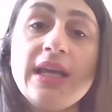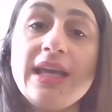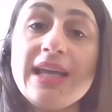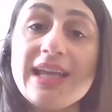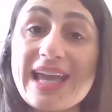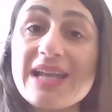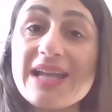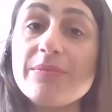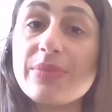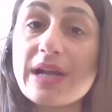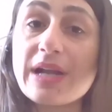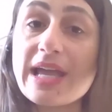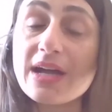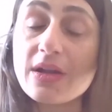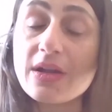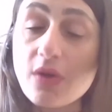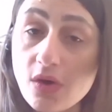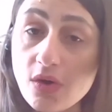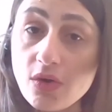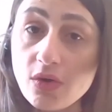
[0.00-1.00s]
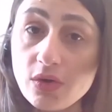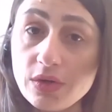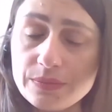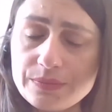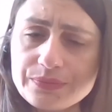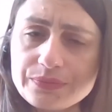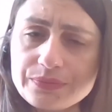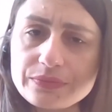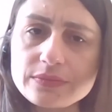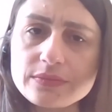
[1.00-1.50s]
can play a role
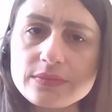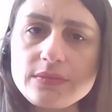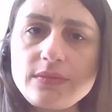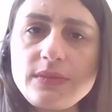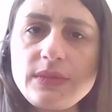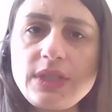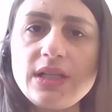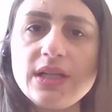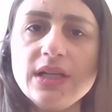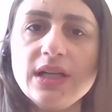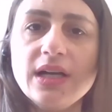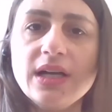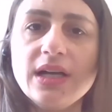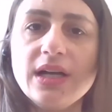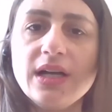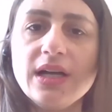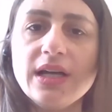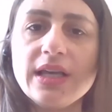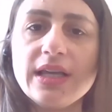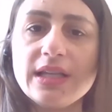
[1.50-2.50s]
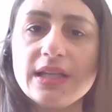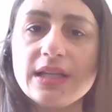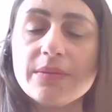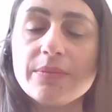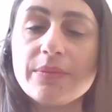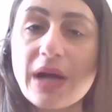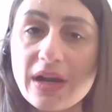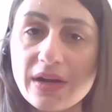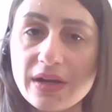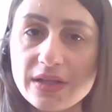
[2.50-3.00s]

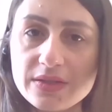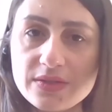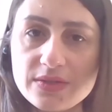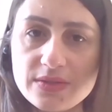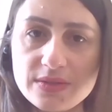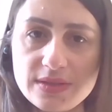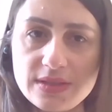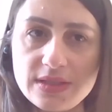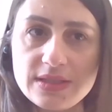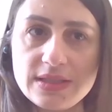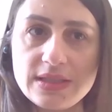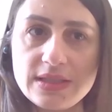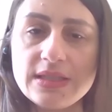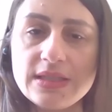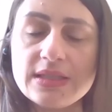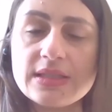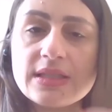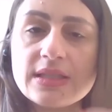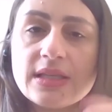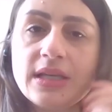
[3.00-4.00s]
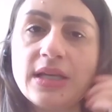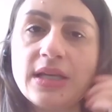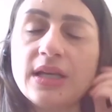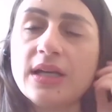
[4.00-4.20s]
in Parkinson's disease.